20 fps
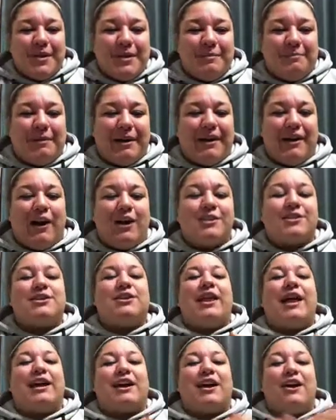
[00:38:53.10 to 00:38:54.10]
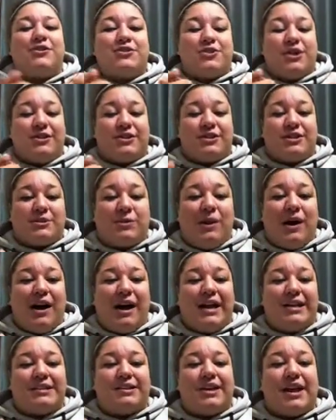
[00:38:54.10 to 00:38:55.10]
But also on the
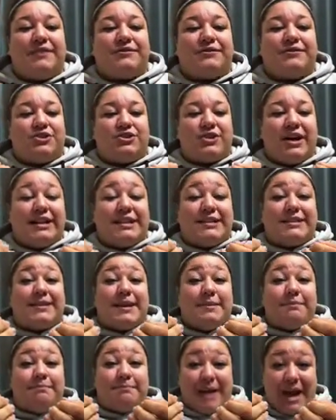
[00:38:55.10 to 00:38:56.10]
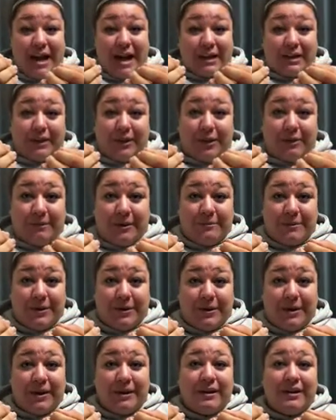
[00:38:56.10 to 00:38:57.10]
squats, you have to try to sit back a little bit
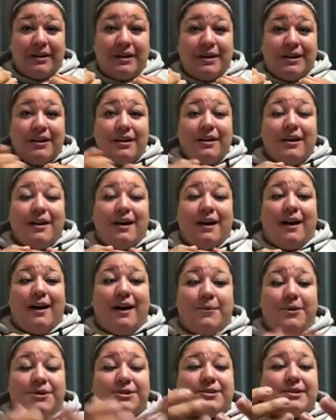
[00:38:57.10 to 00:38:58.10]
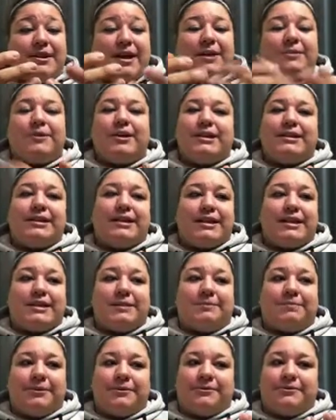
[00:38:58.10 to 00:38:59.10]
more, which I really didn't get
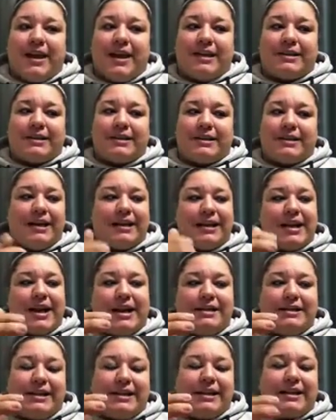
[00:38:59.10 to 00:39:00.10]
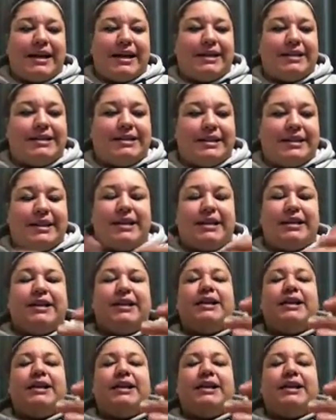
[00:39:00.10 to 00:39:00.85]
to perfect. I kind of did, I kind of didn't.